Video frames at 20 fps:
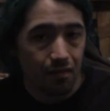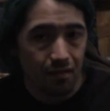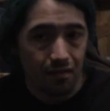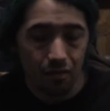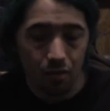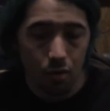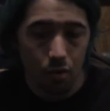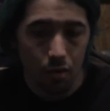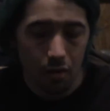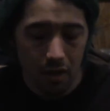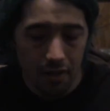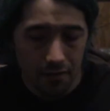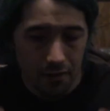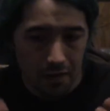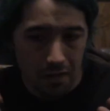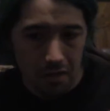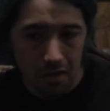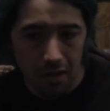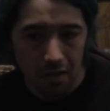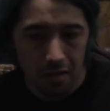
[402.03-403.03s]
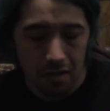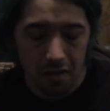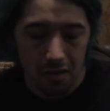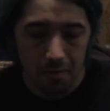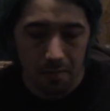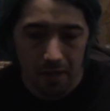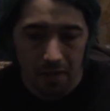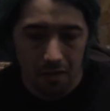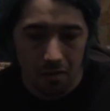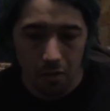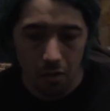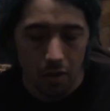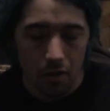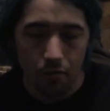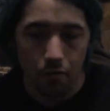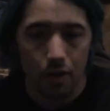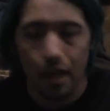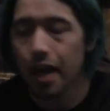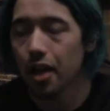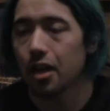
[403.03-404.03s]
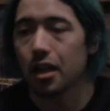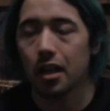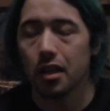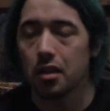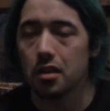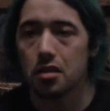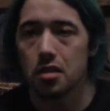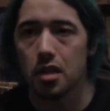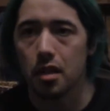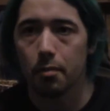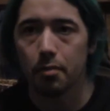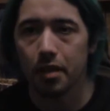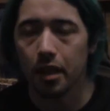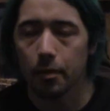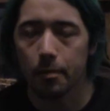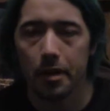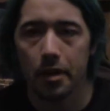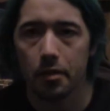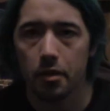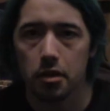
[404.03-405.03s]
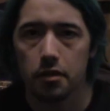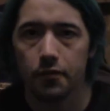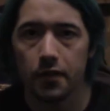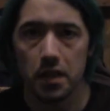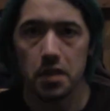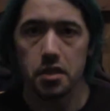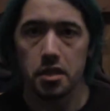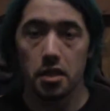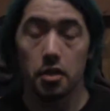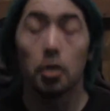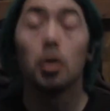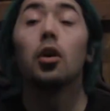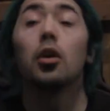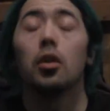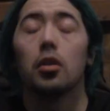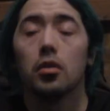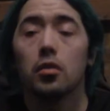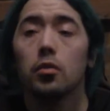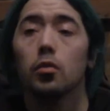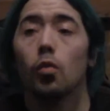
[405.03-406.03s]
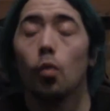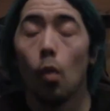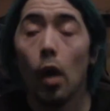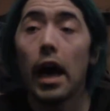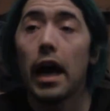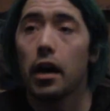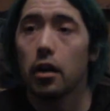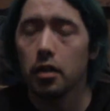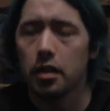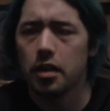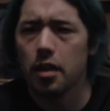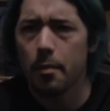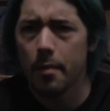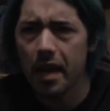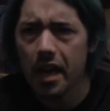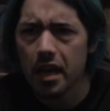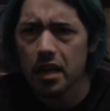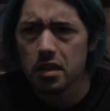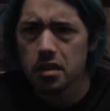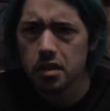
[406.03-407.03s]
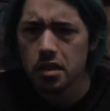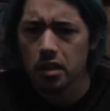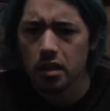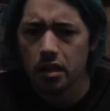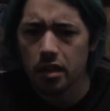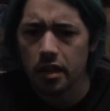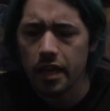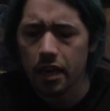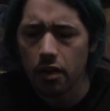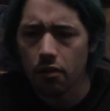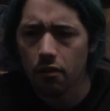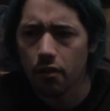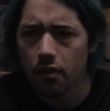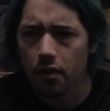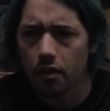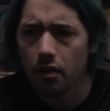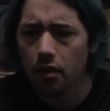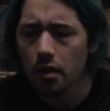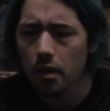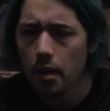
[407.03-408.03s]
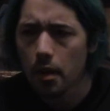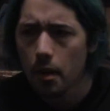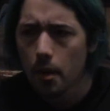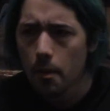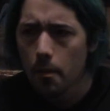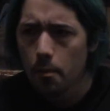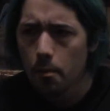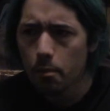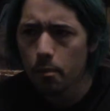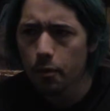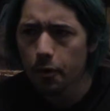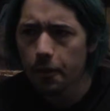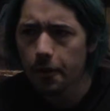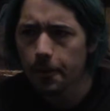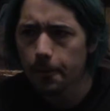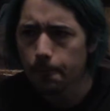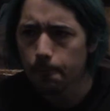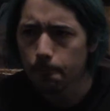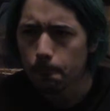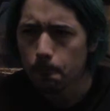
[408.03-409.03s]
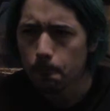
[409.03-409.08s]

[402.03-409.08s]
or if it's gonna just be, or if we're not gonna get to see Black Panther's face at all while in the mask and outfit, but.